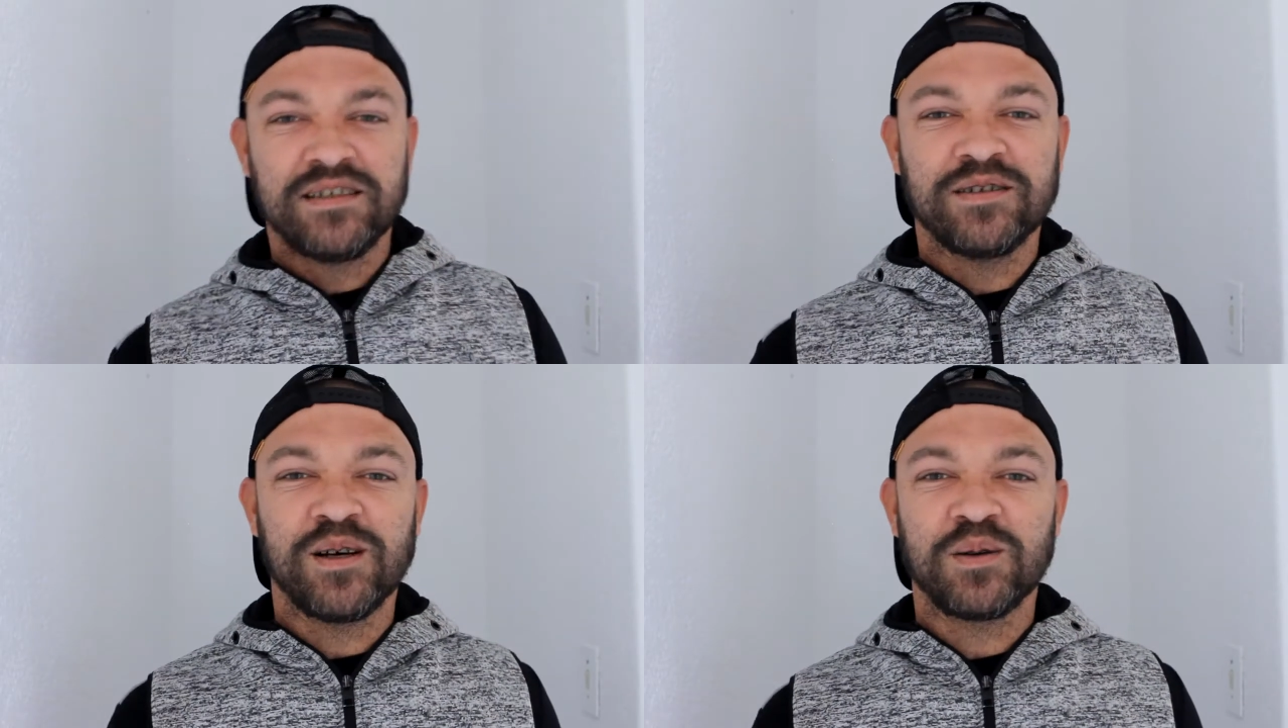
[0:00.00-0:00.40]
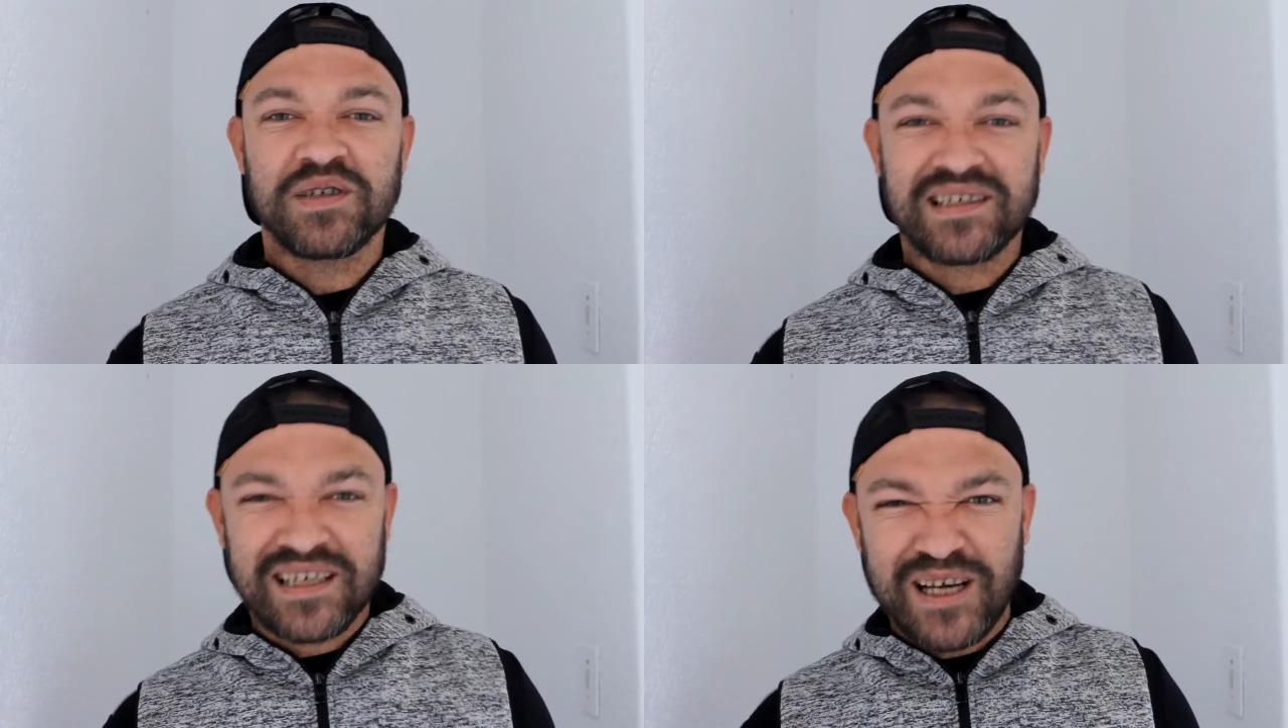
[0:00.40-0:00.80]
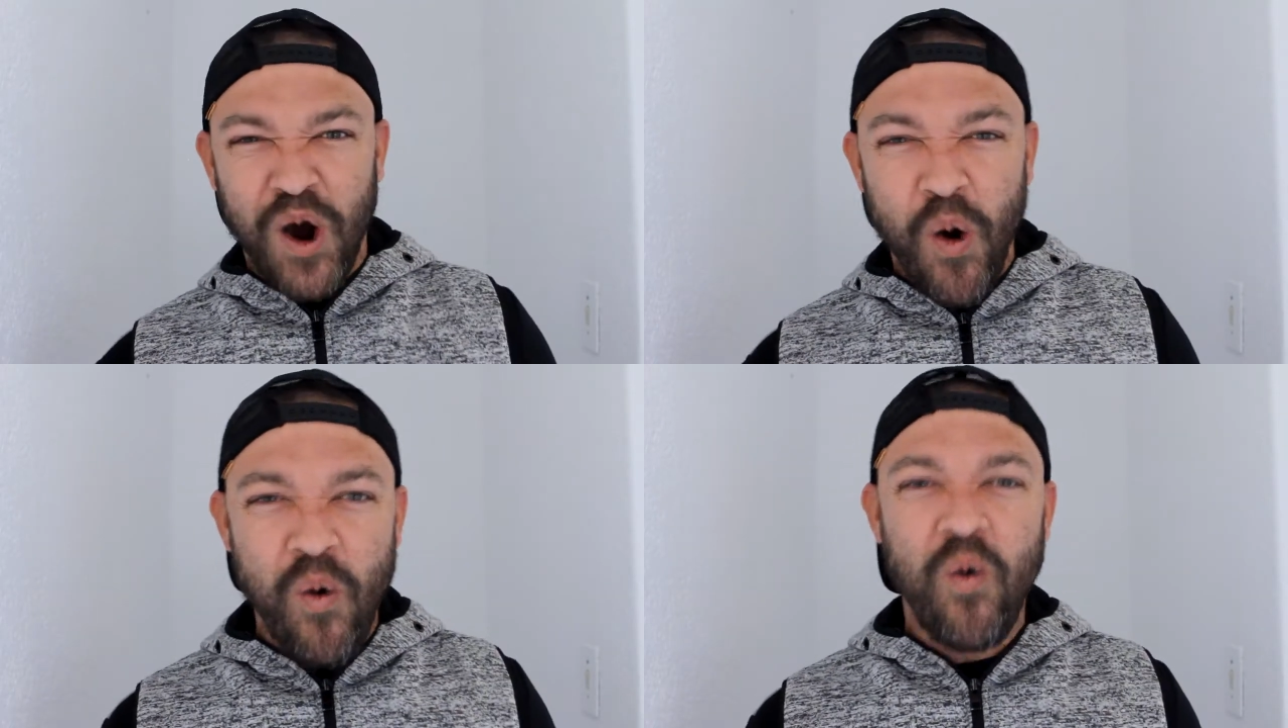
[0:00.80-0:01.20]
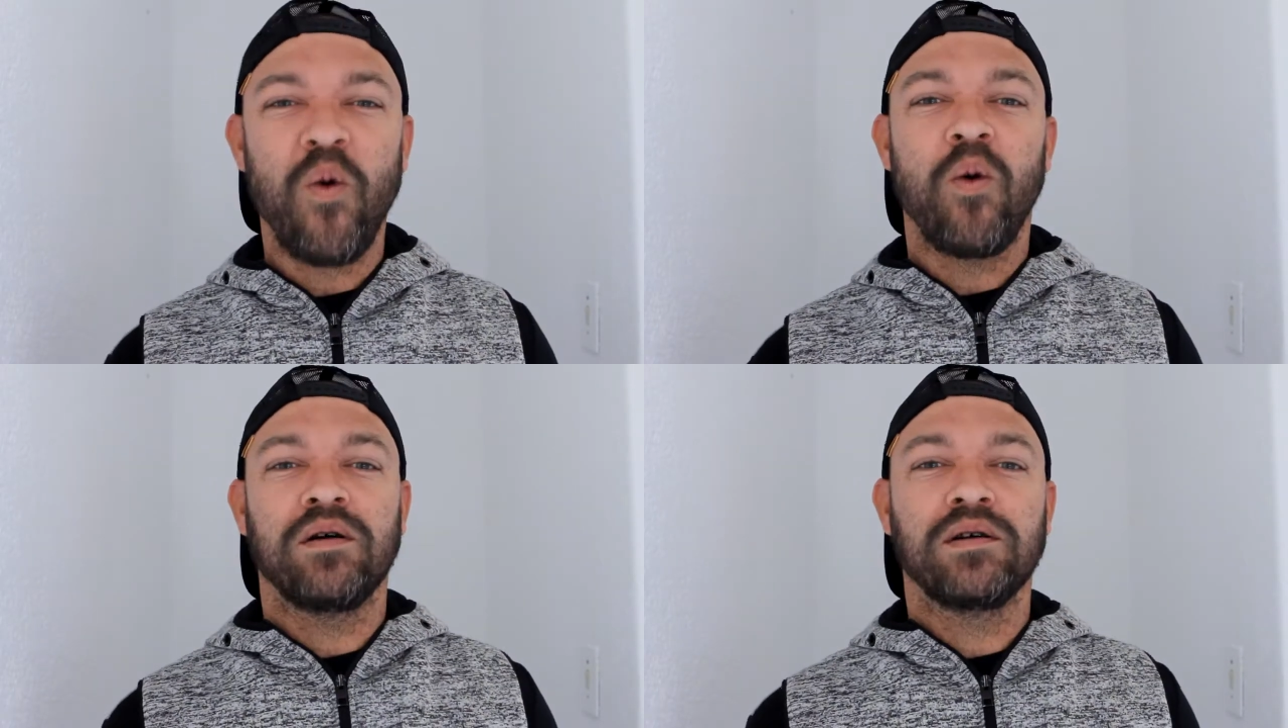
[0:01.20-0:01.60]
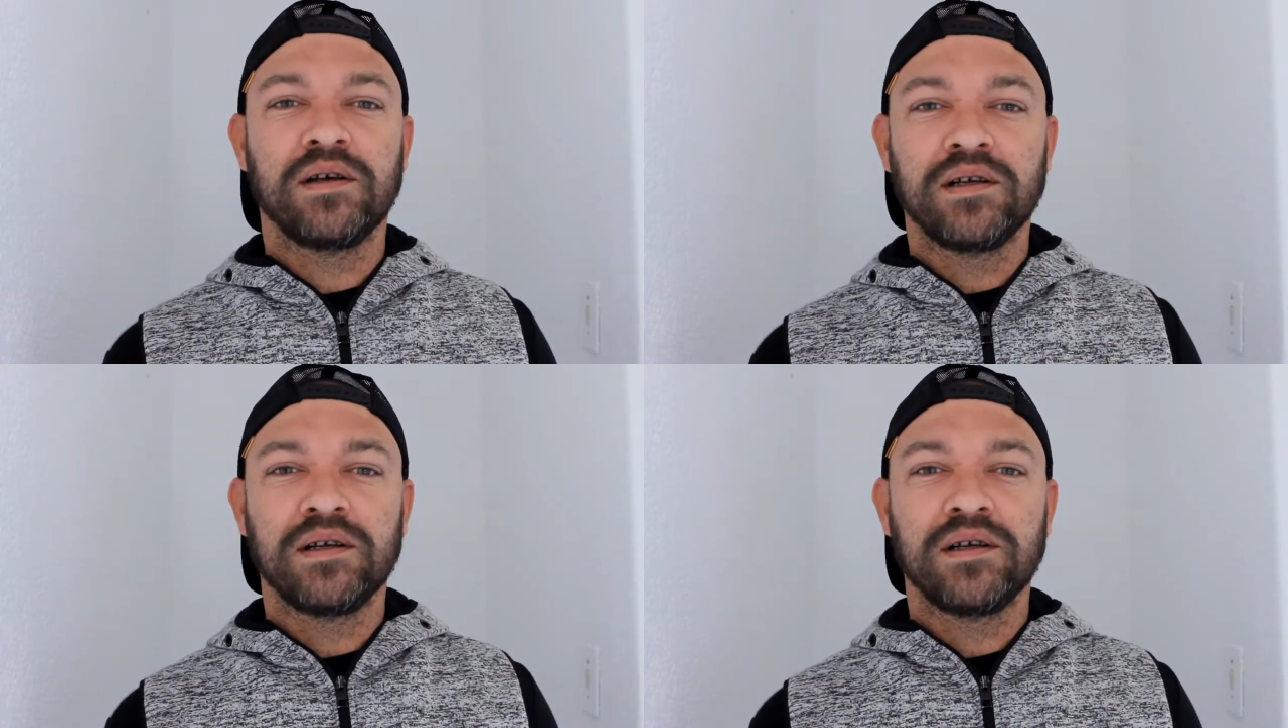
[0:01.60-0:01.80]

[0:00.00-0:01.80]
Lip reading: you know, just go!